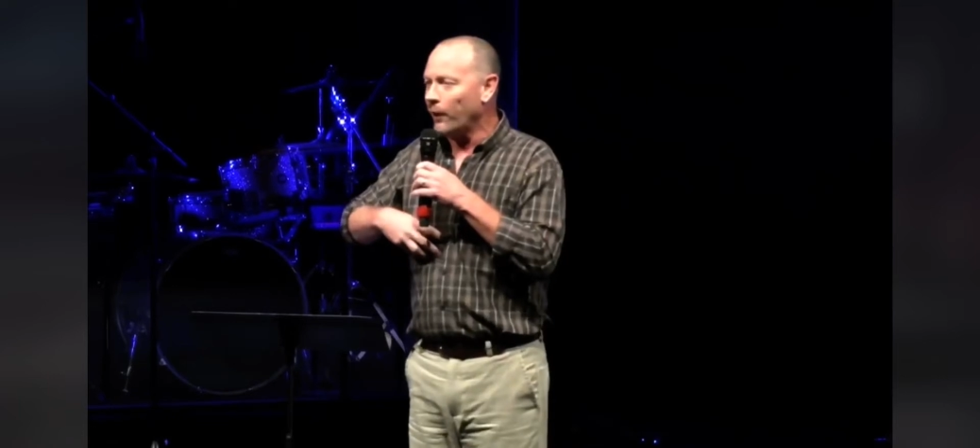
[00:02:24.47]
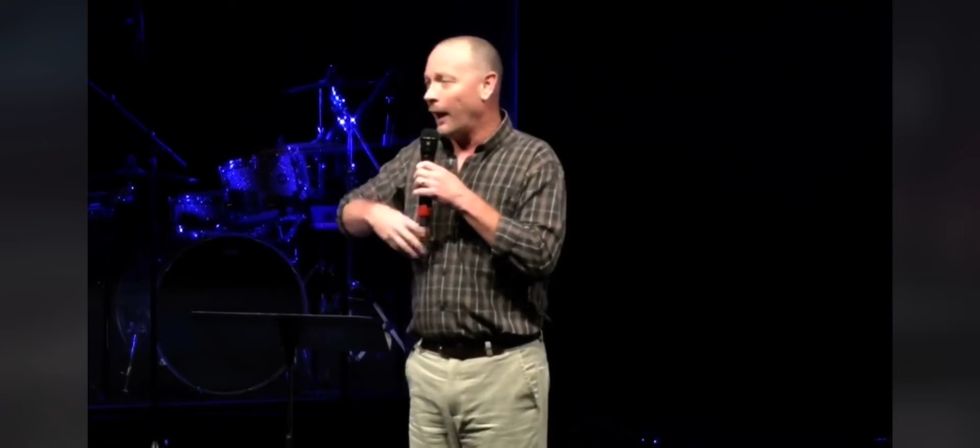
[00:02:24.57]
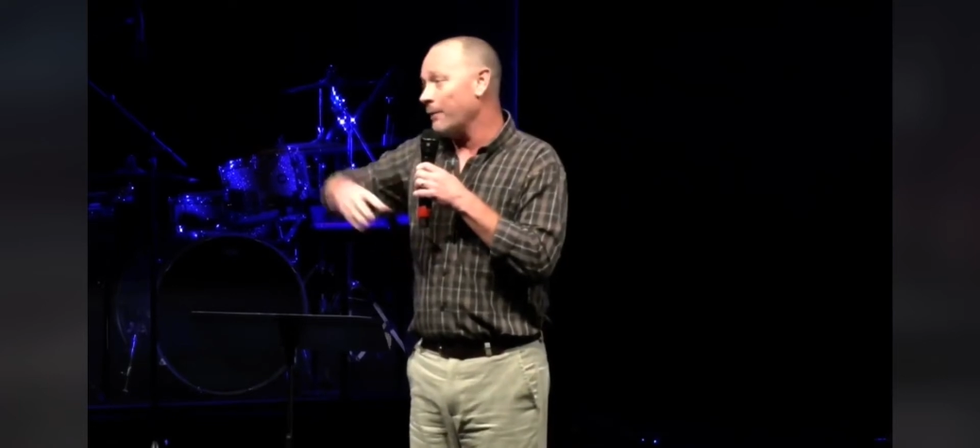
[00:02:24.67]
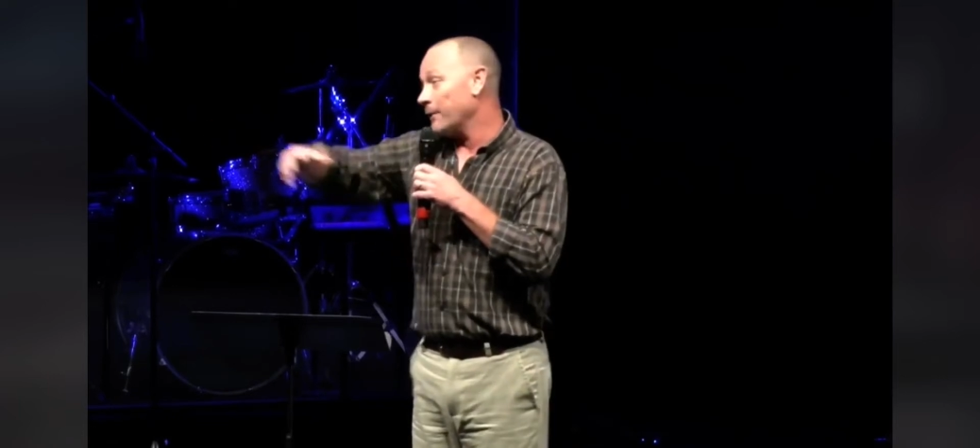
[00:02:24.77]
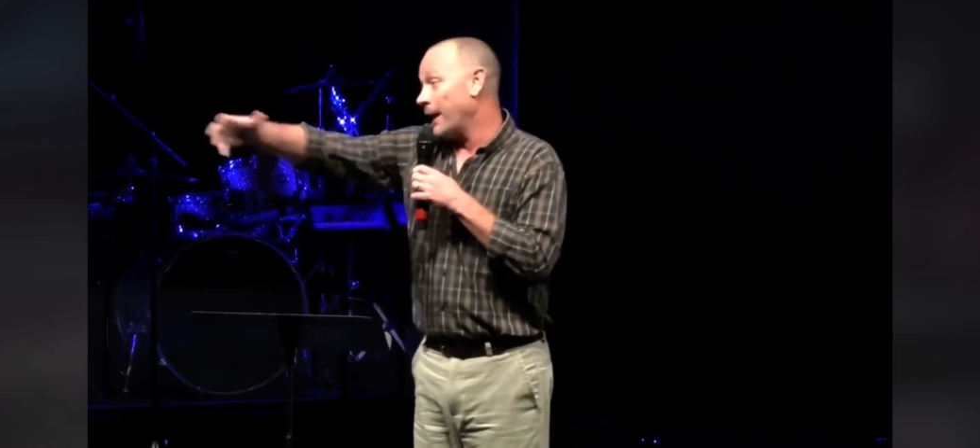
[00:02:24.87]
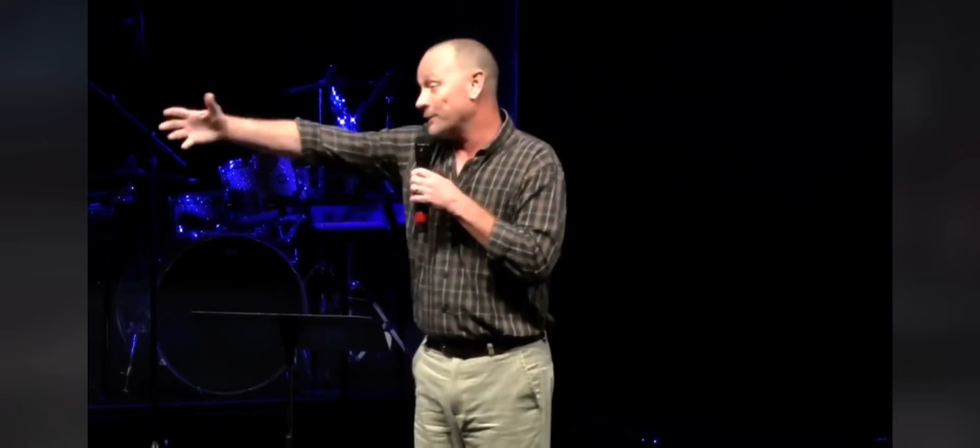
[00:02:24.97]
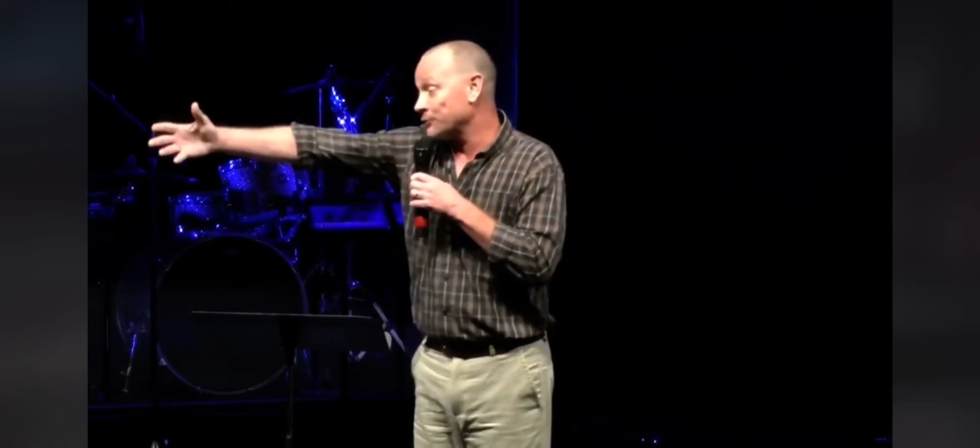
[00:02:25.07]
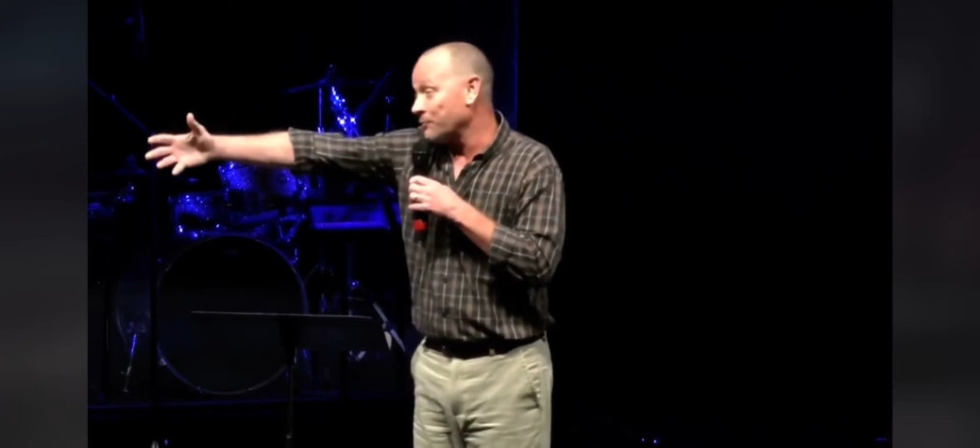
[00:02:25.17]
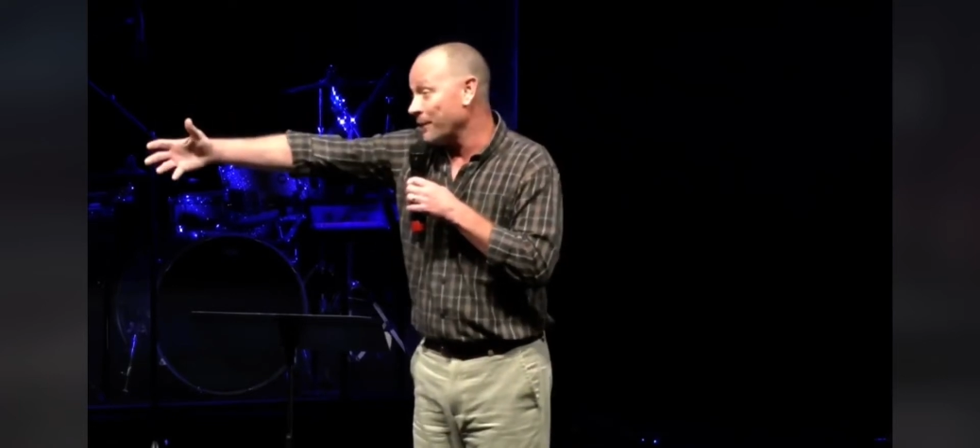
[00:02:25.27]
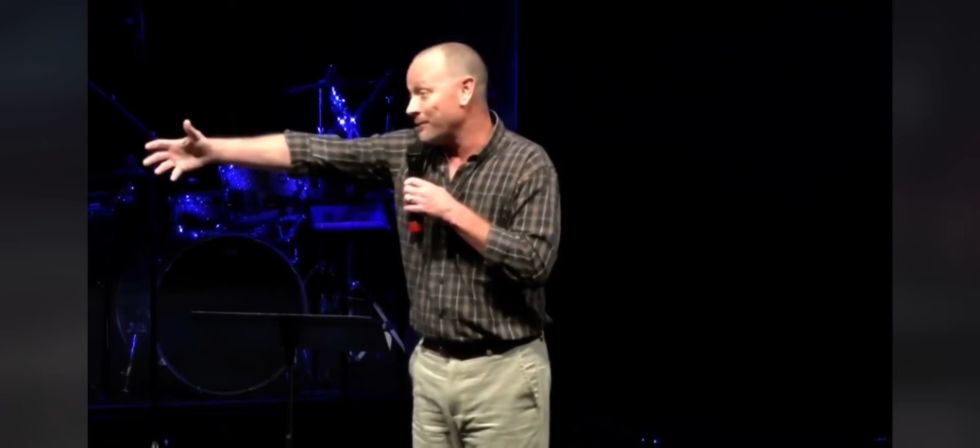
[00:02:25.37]
I would
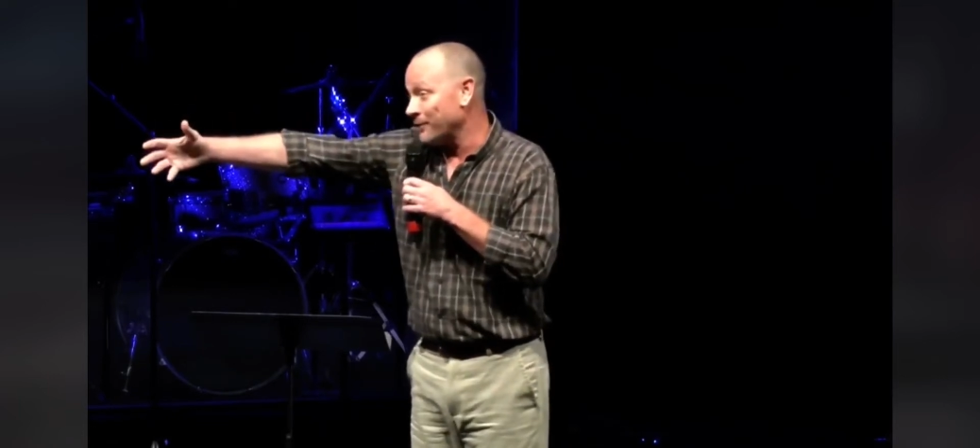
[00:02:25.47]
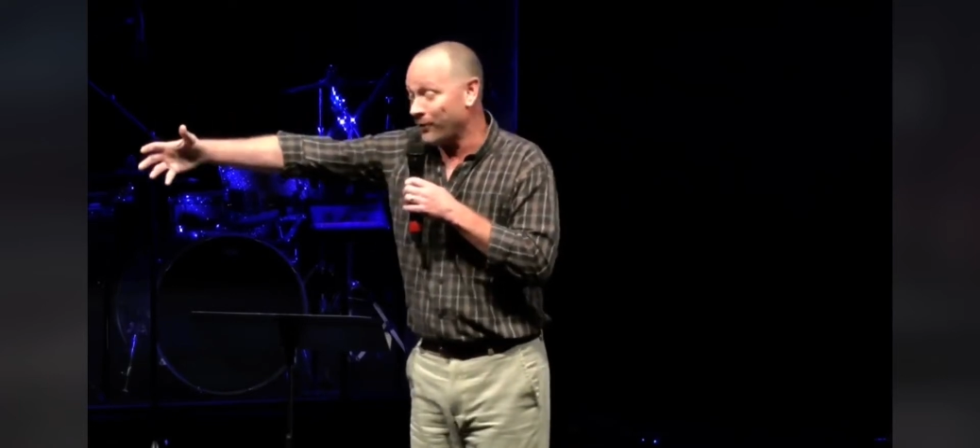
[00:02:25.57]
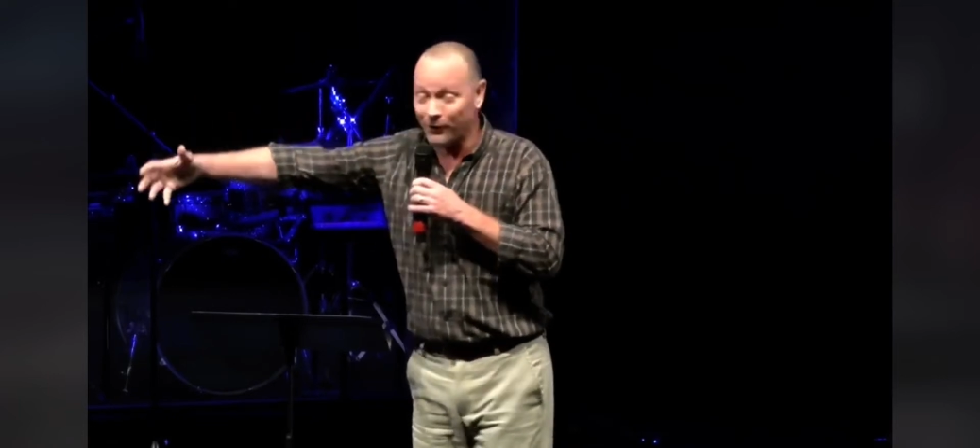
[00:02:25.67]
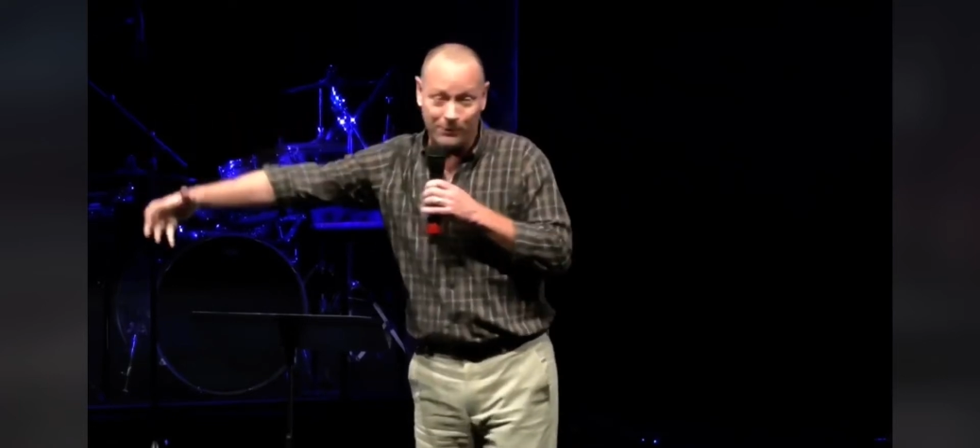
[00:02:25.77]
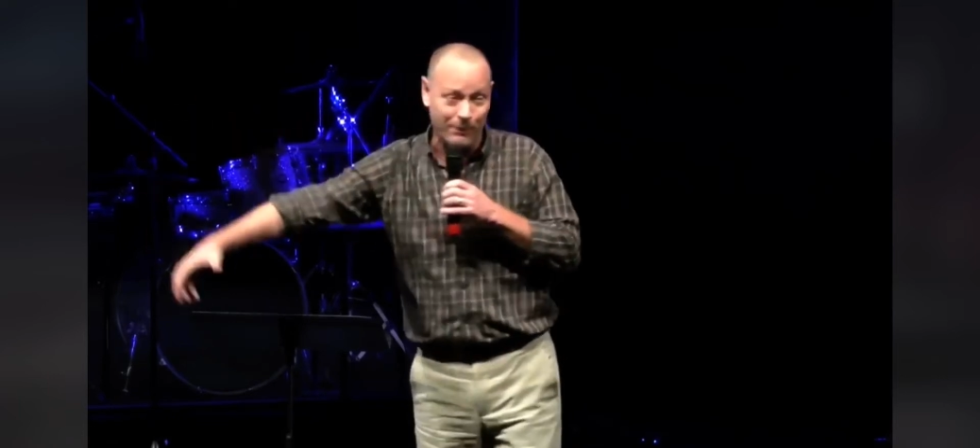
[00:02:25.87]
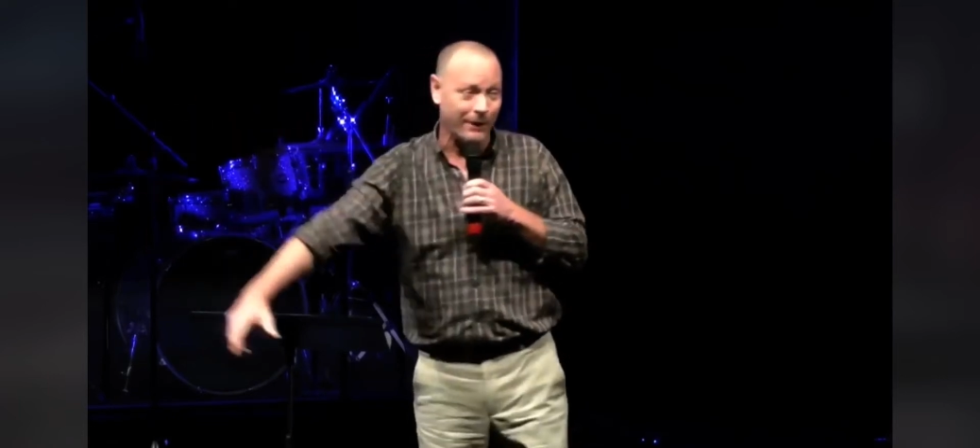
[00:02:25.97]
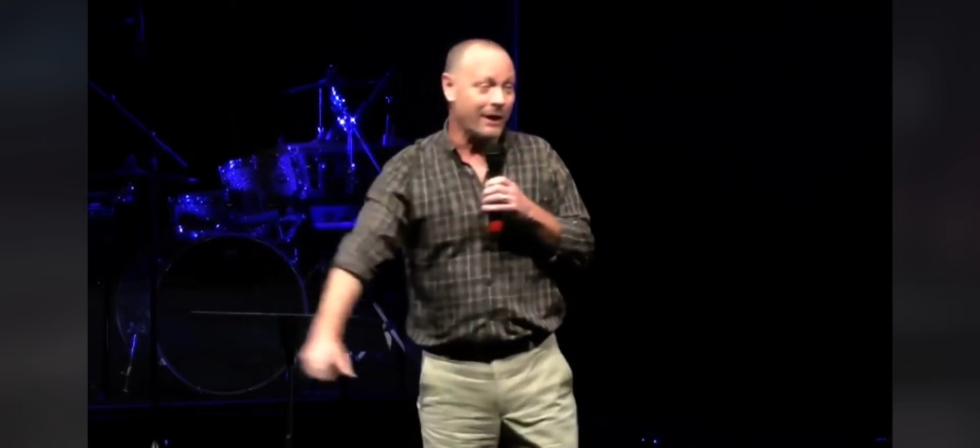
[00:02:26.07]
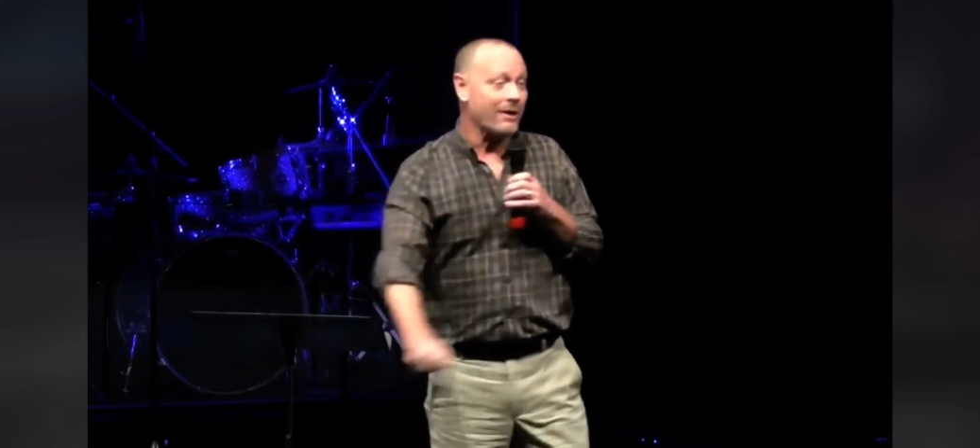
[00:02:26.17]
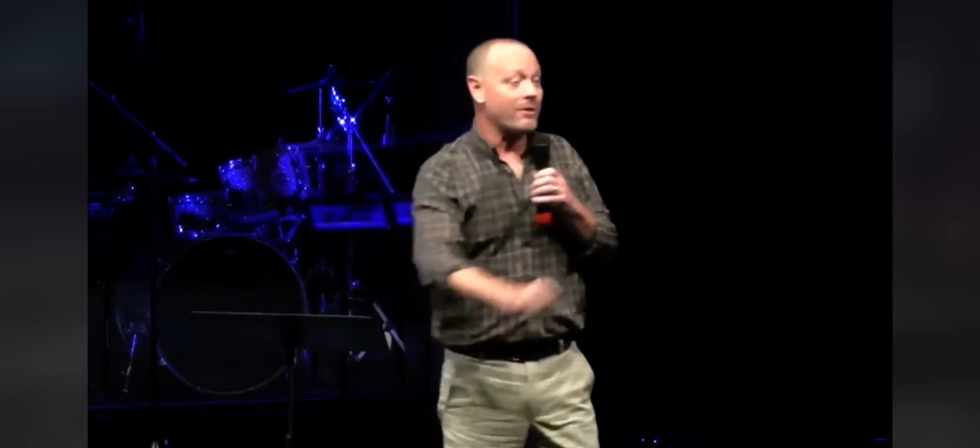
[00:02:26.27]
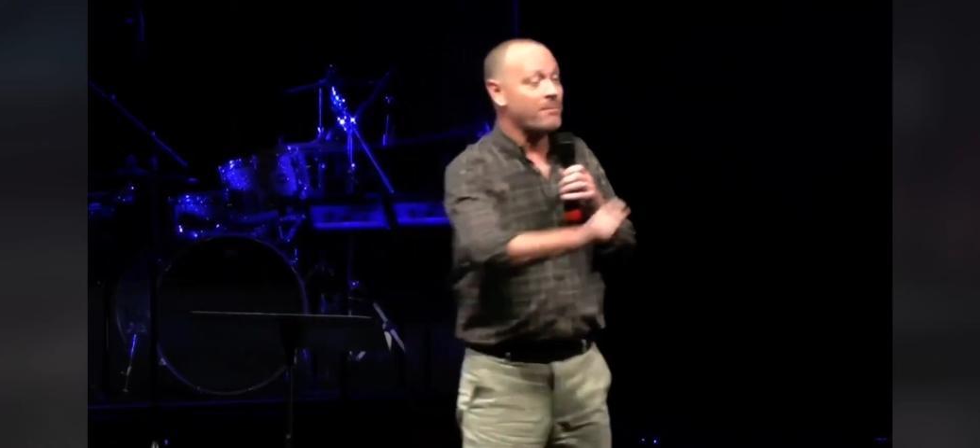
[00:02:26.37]
actually make the argument
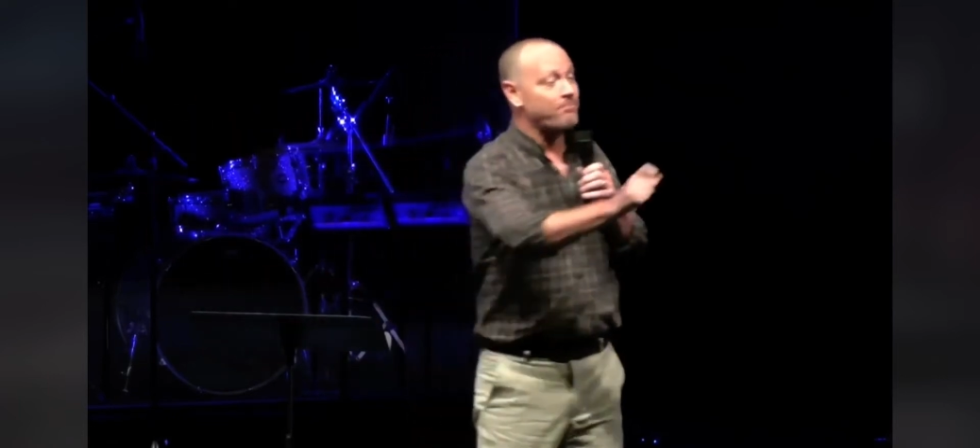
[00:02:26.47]
that